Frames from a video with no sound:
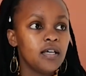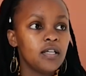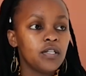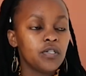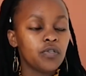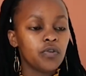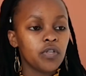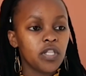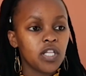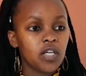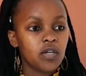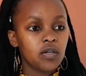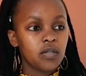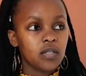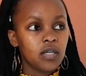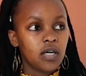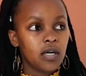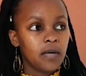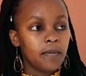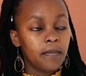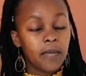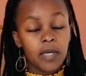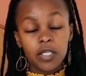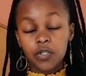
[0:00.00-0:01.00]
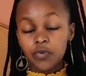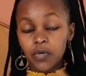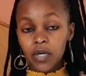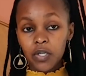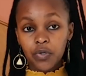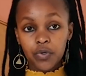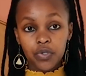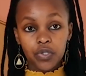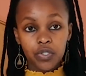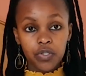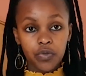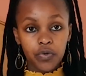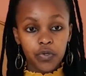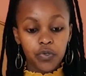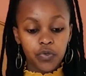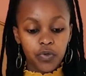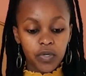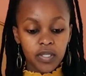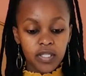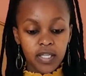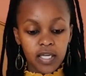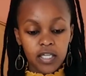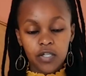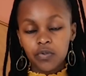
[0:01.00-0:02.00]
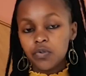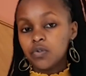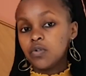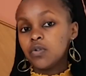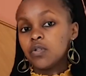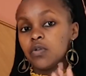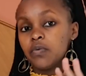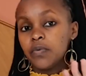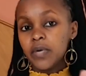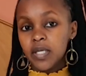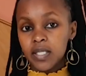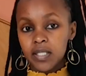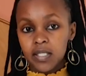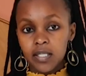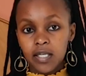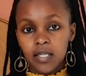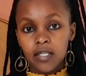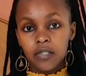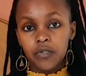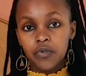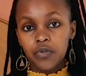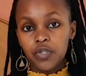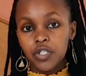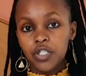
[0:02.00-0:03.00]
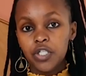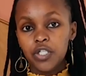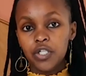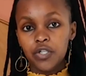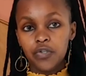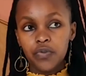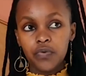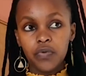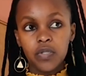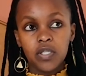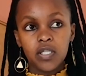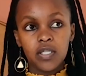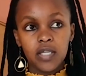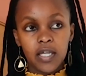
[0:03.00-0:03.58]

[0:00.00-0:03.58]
So they and she was doing that, it was on the weighing scale, so she knew,